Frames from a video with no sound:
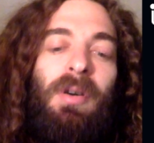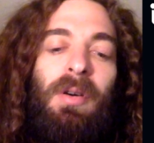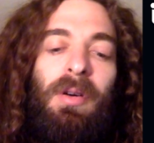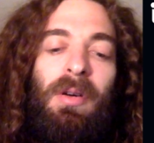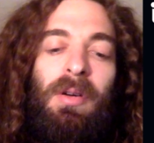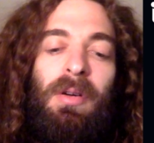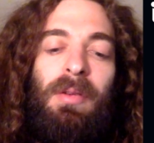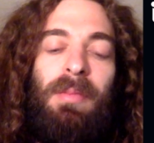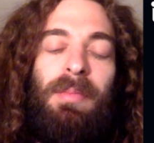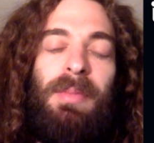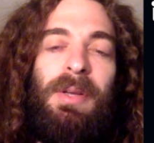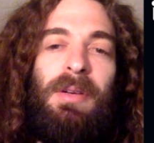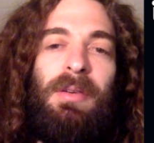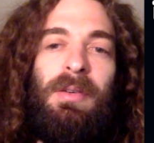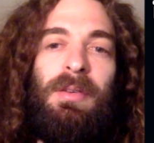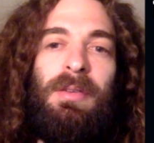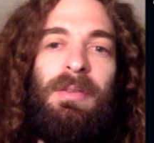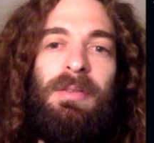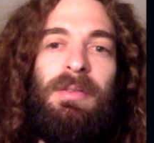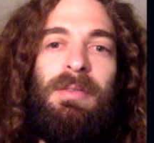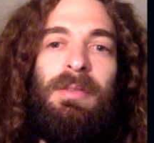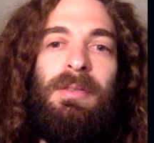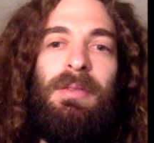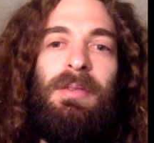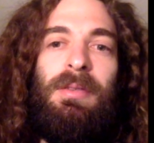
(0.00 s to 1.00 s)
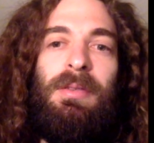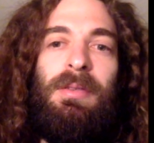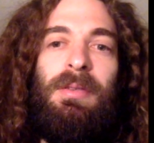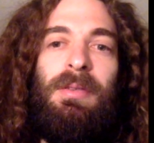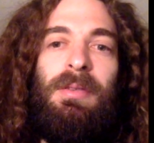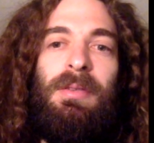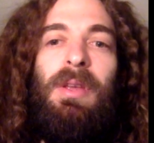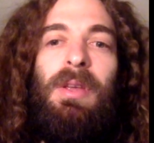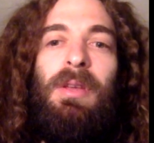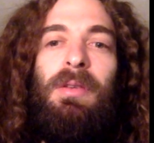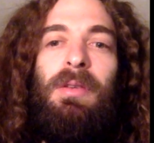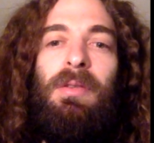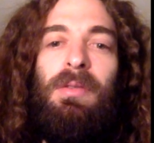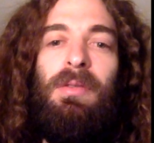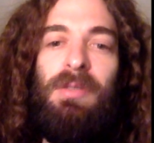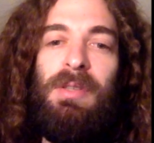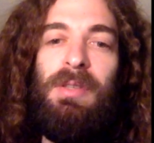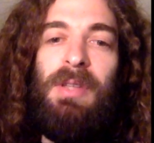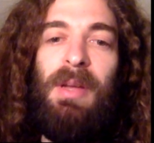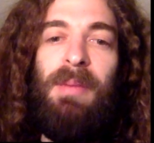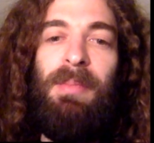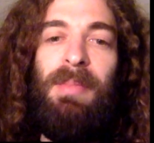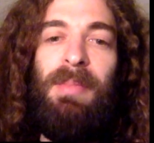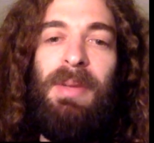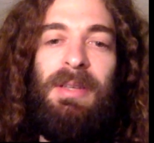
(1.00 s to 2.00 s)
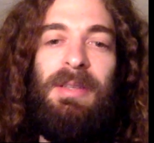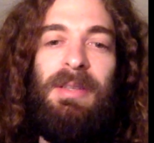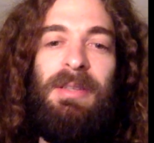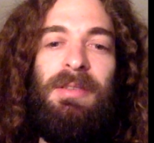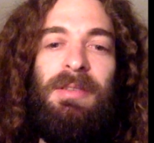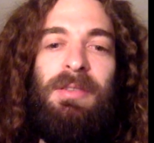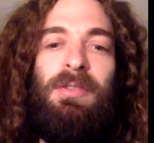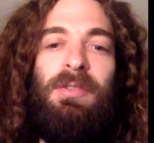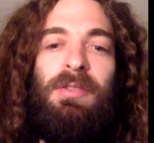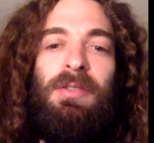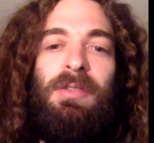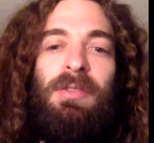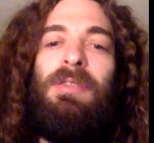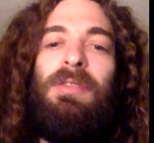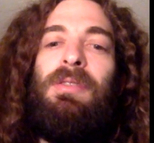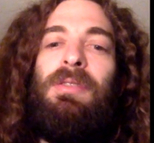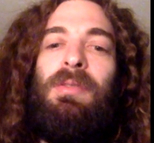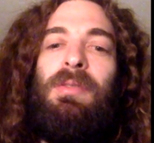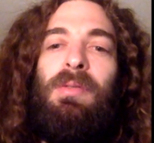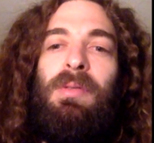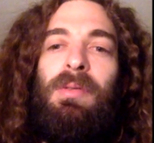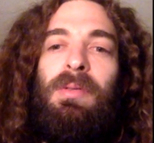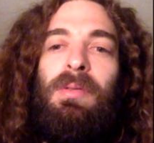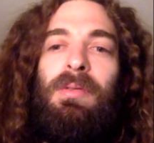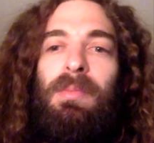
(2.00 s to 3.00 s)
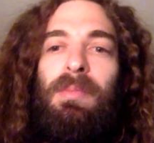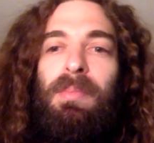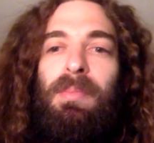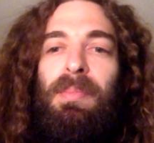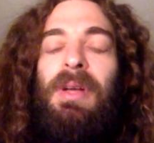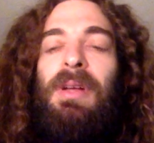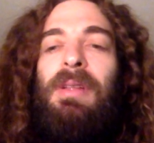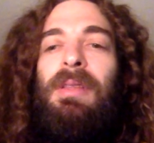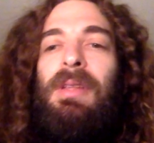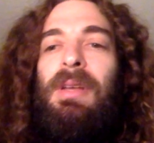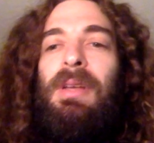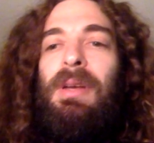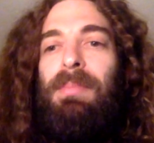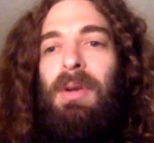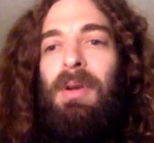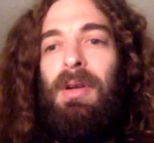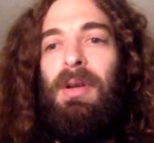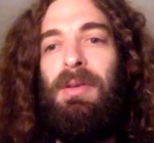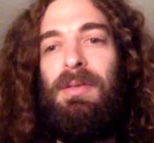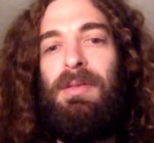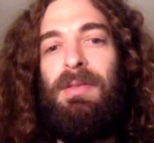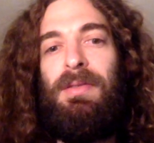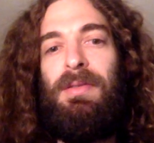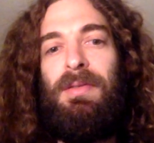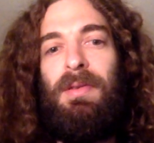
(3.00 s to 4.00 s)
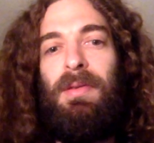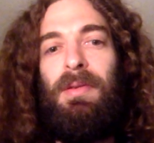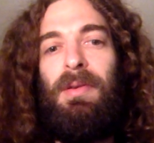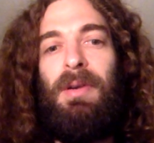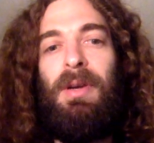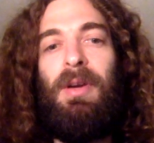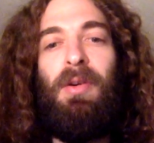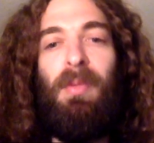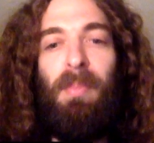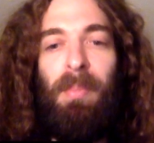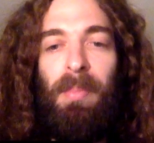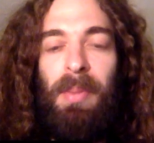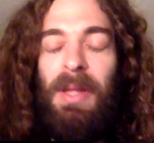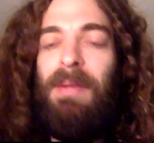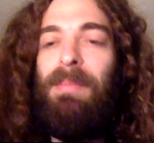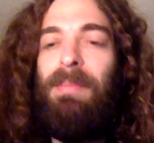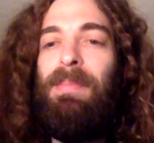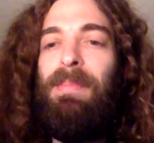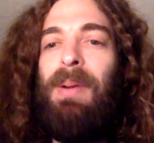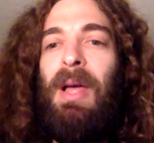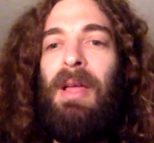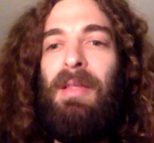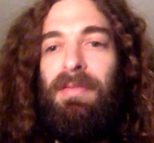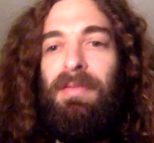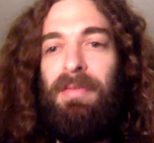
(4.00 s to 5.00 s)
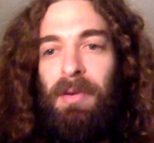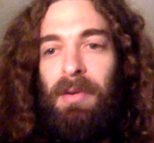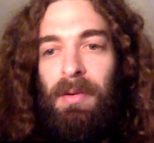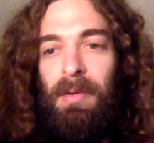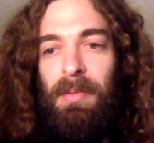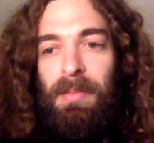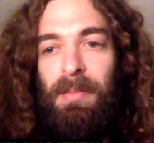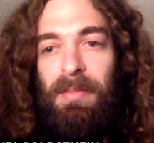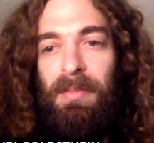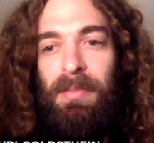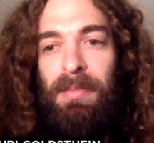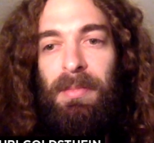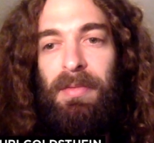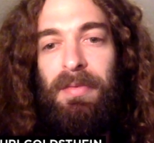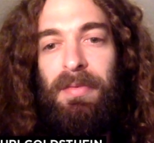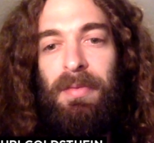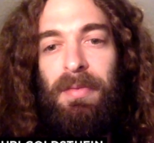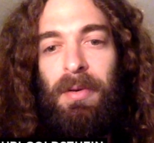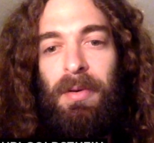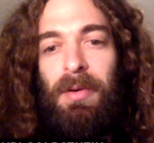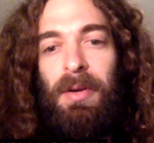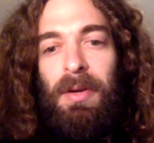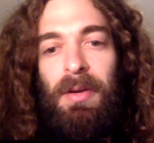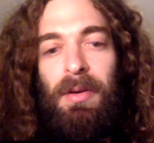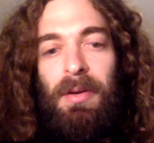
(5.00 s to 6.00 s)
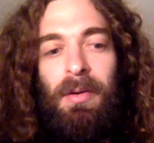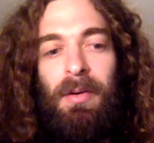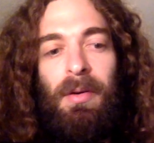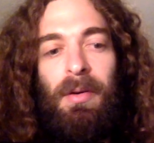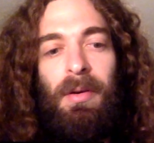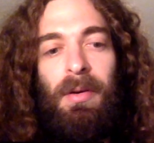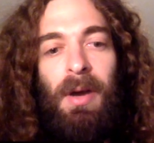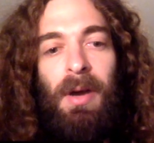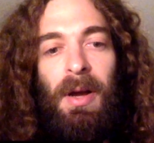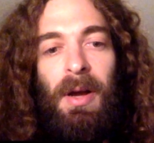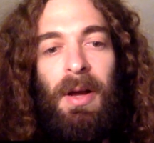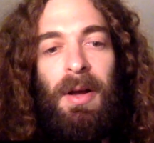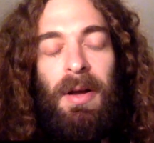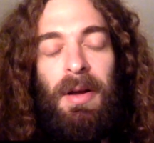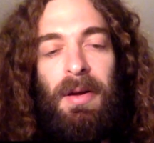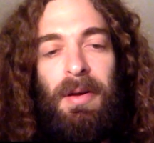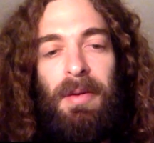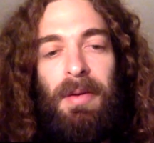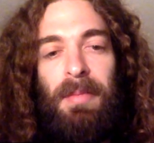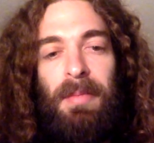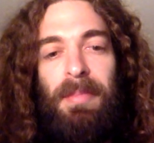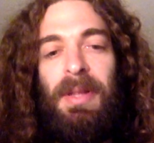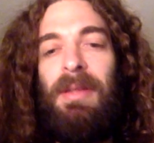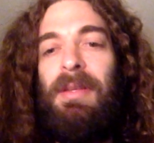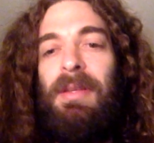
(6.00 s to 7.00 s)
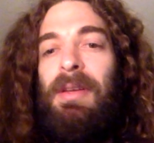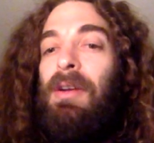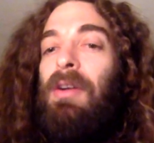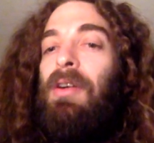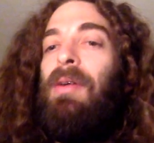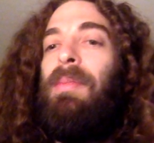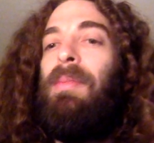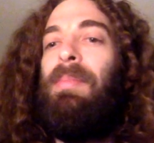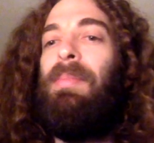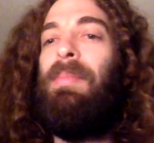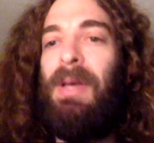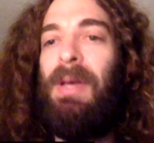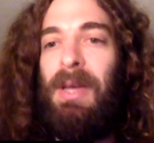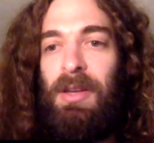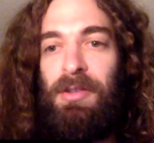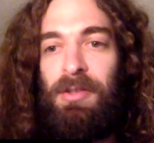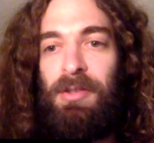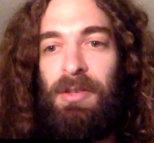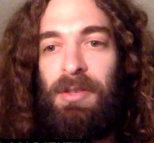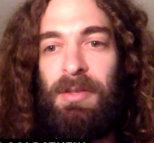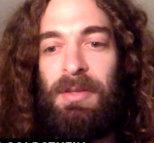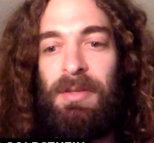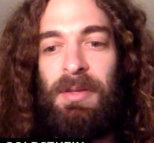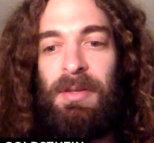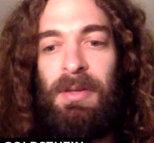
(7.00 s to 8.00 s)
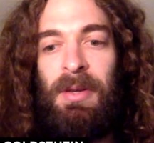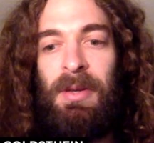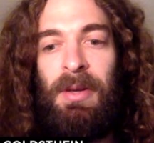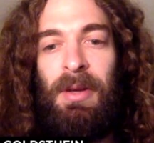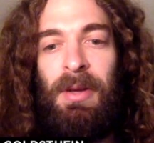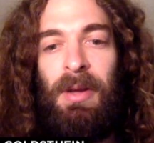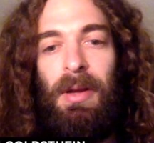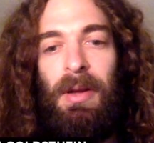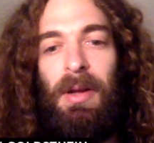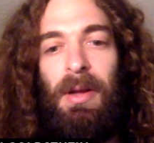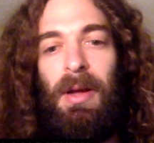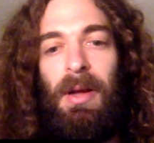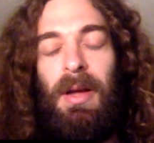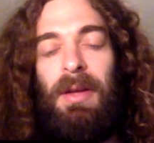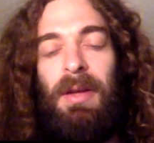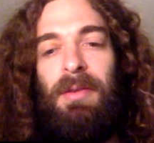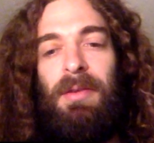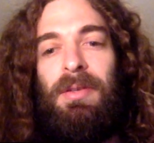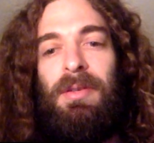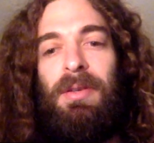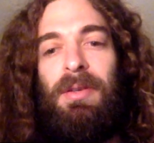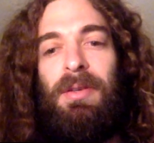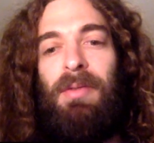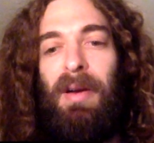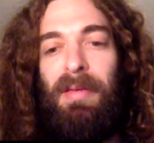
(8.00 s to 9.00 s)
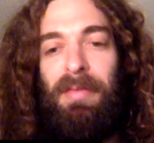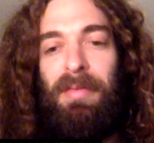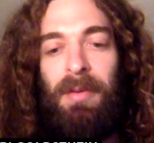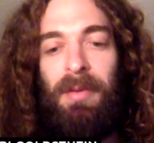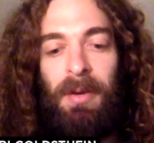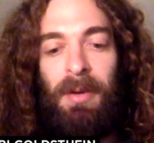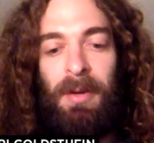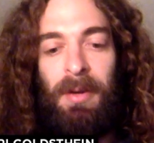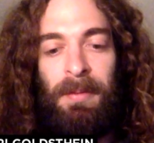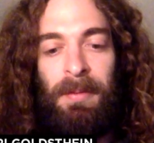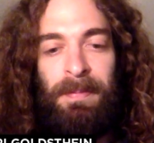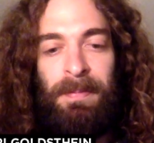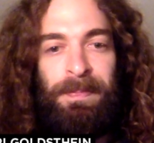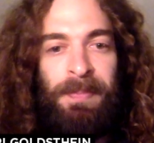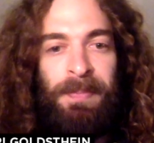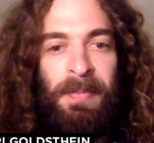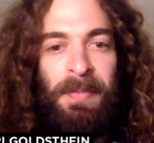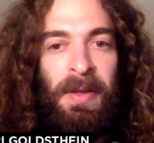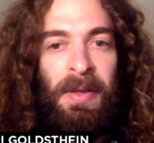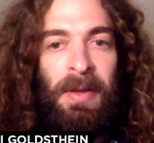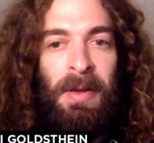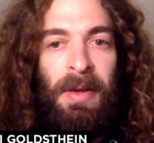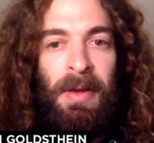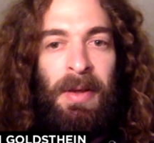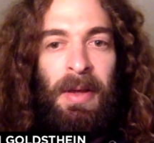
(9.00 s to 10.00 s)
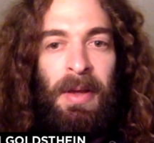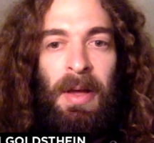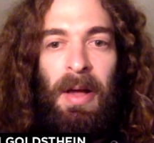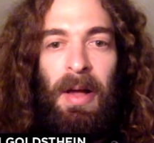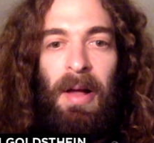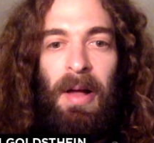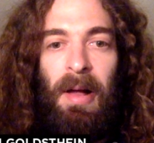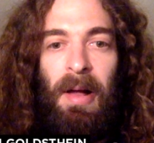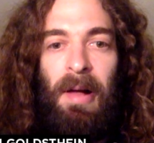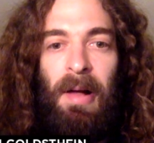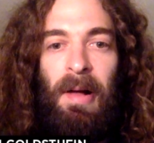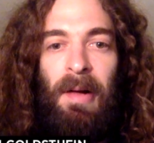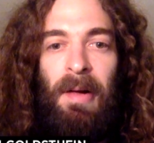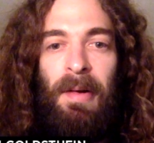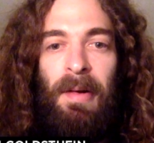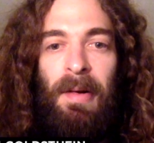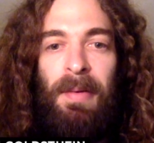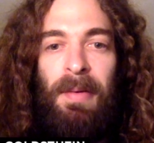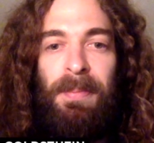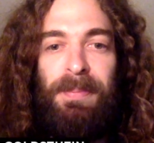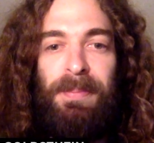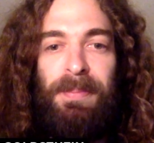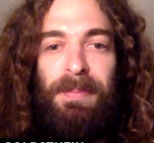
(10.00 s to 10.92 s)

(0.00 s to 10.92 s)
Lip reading: all because we use them as just building blocks or a complete platform for your building your applications using GraphQL. But